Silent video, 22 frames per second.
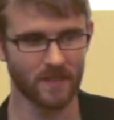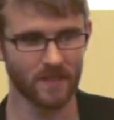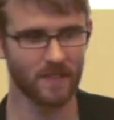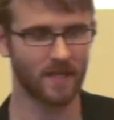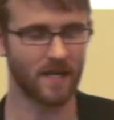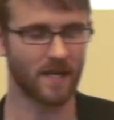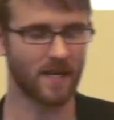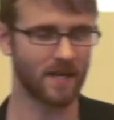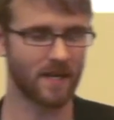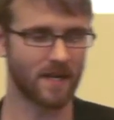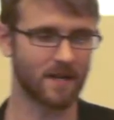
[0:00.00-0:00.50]

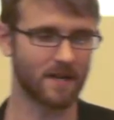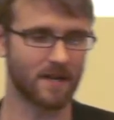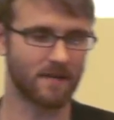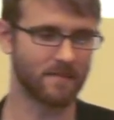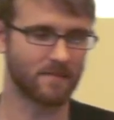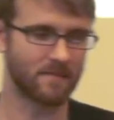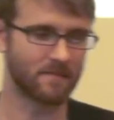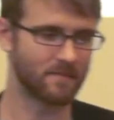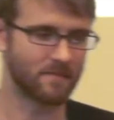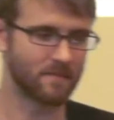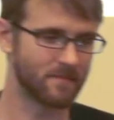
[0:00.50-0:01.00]

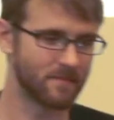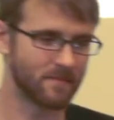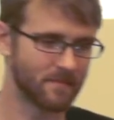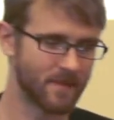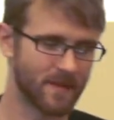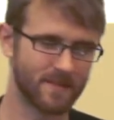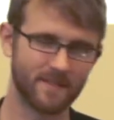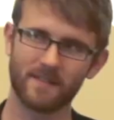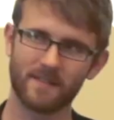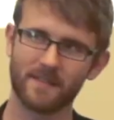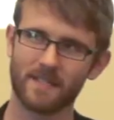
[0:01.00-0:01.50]
I
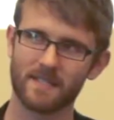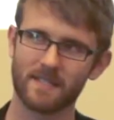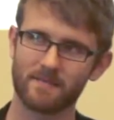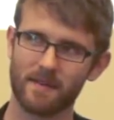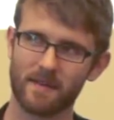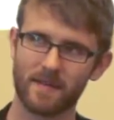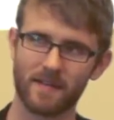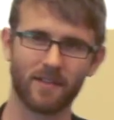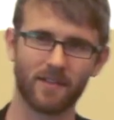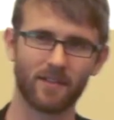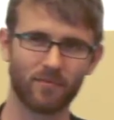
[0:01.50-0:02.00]
think that's
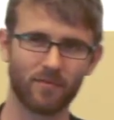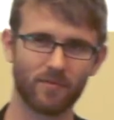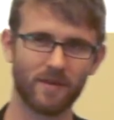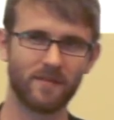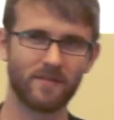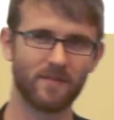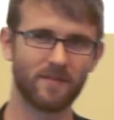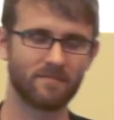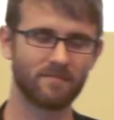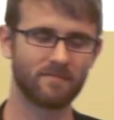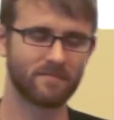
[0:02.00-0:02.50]
about it, 3
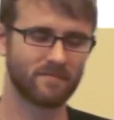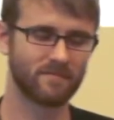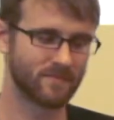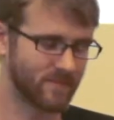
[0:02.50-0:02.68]
of them.